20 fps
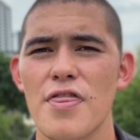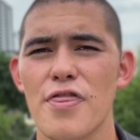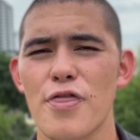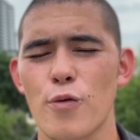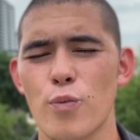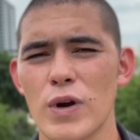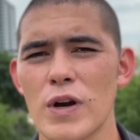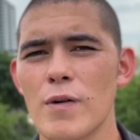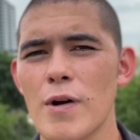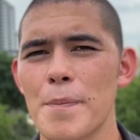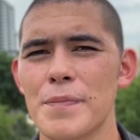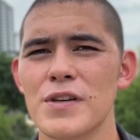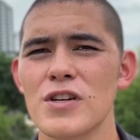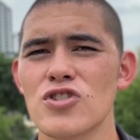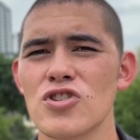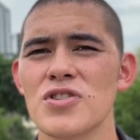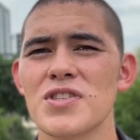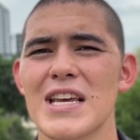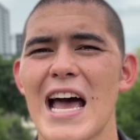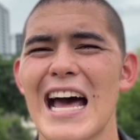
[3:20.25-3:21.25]
3
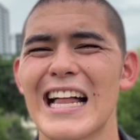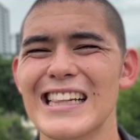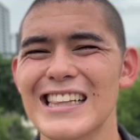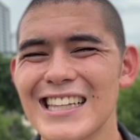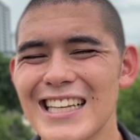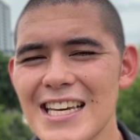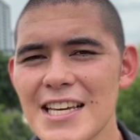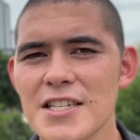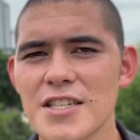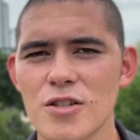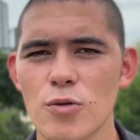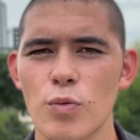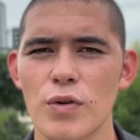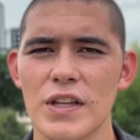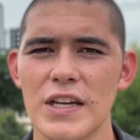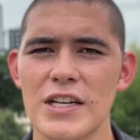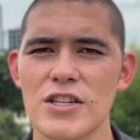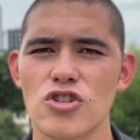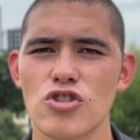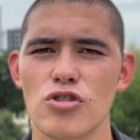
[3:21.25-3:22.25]
repetitions at least with
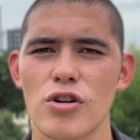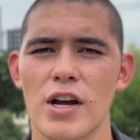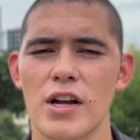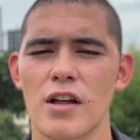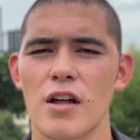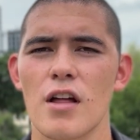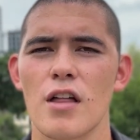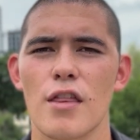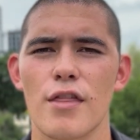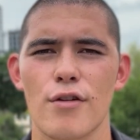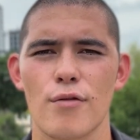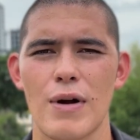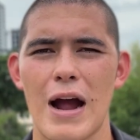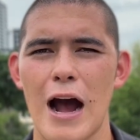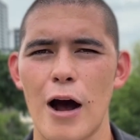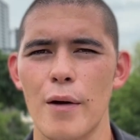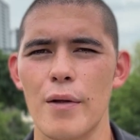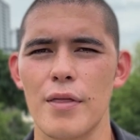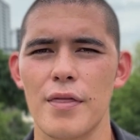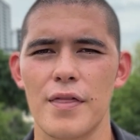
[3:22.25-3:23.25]
each trick
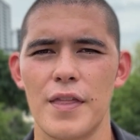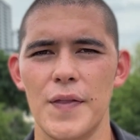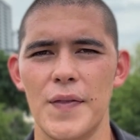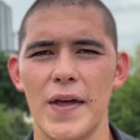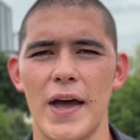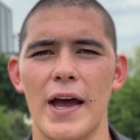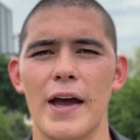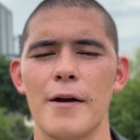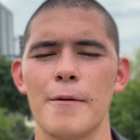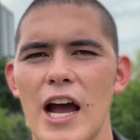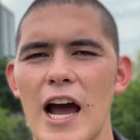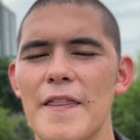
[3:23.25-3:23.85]
throughout the day.